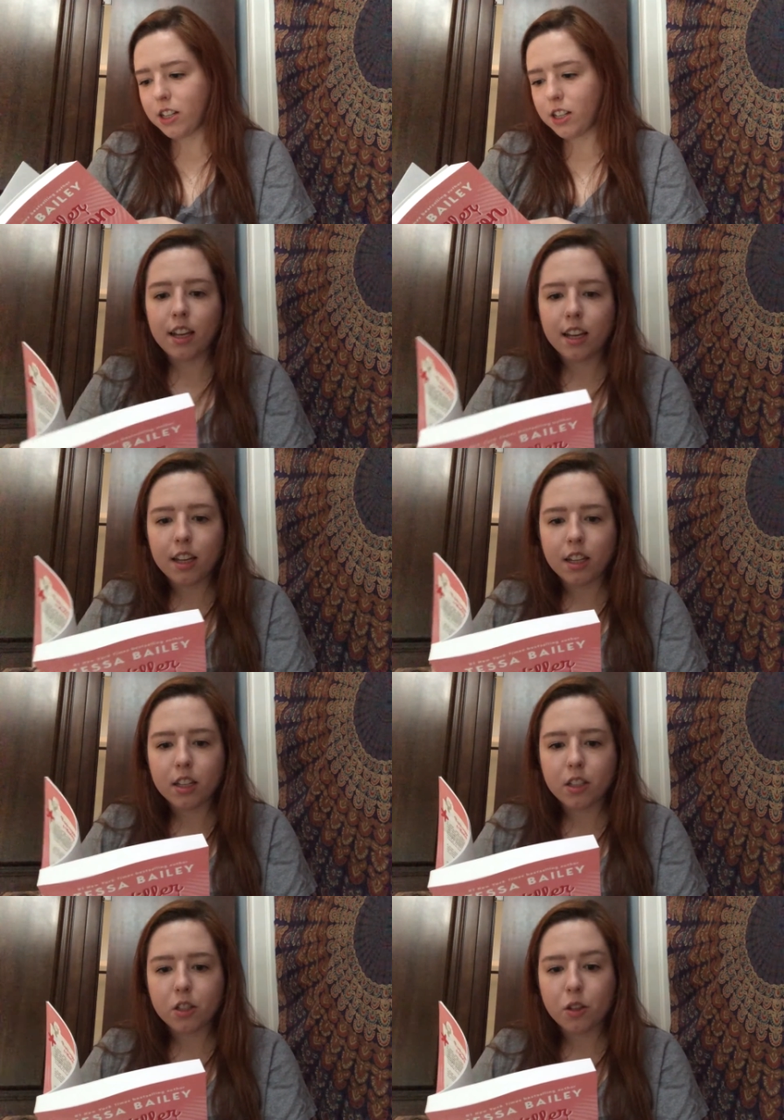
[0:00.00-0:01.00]
It
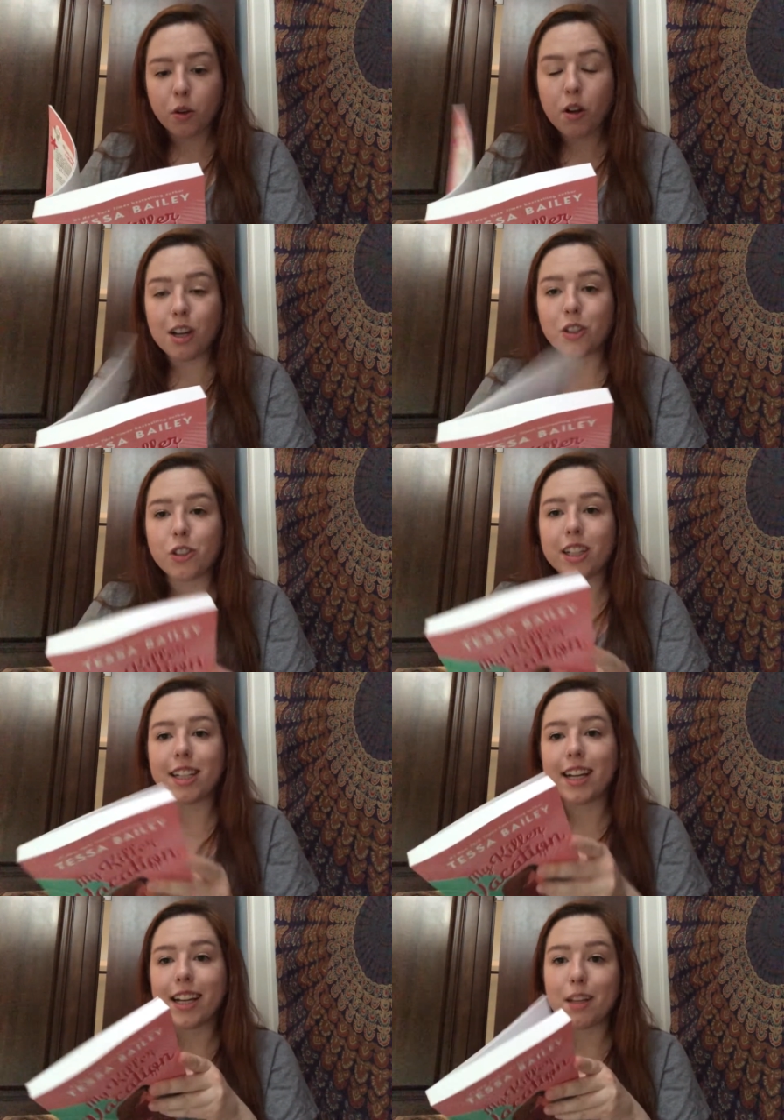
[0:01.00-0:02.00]
is
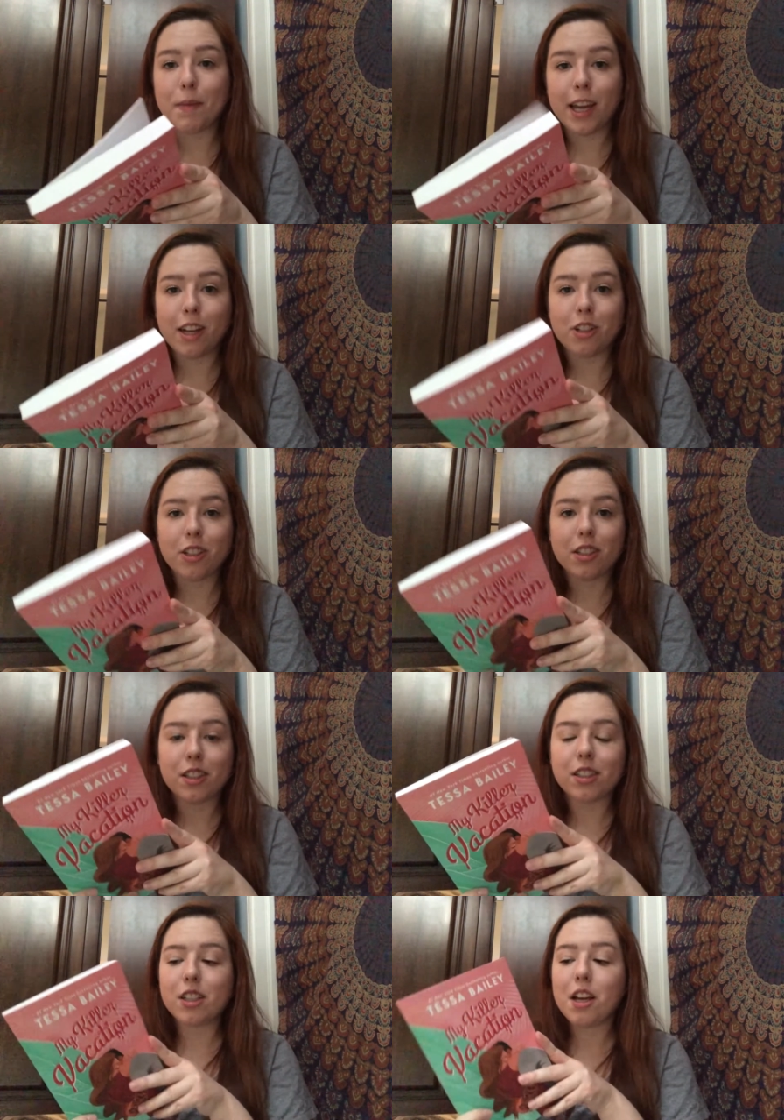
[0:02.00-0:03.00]
290 pages.